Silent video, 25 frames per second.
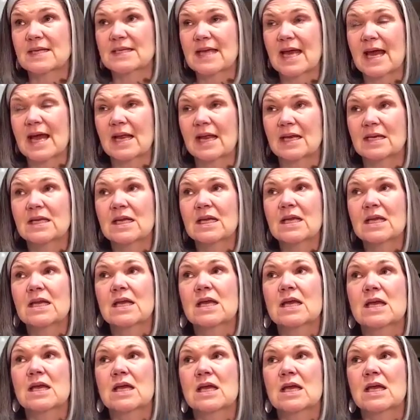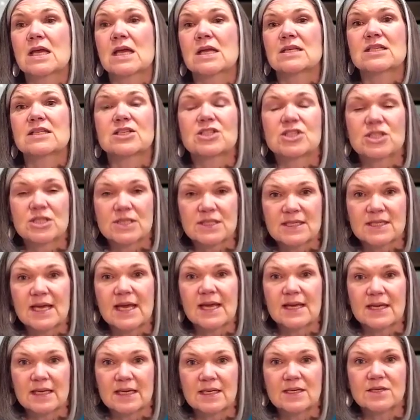my dad, "Did she
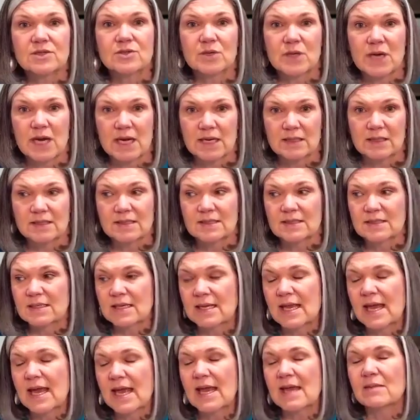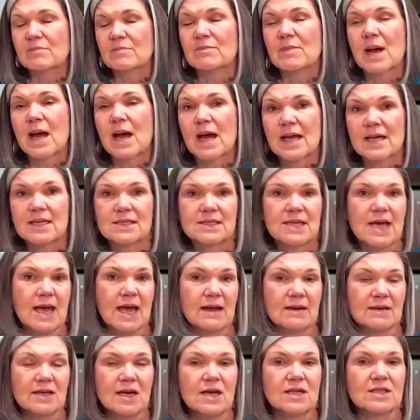take any drugs?" And my
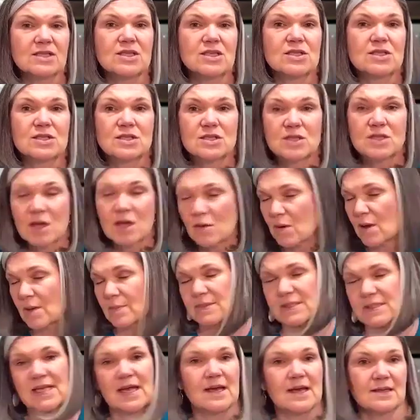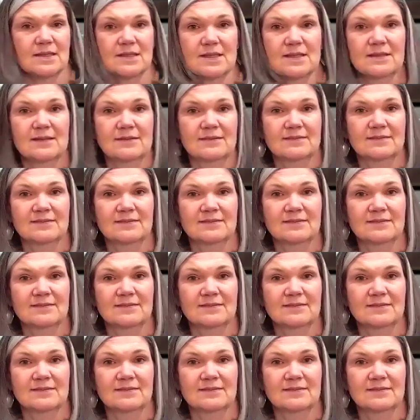dad got so upset,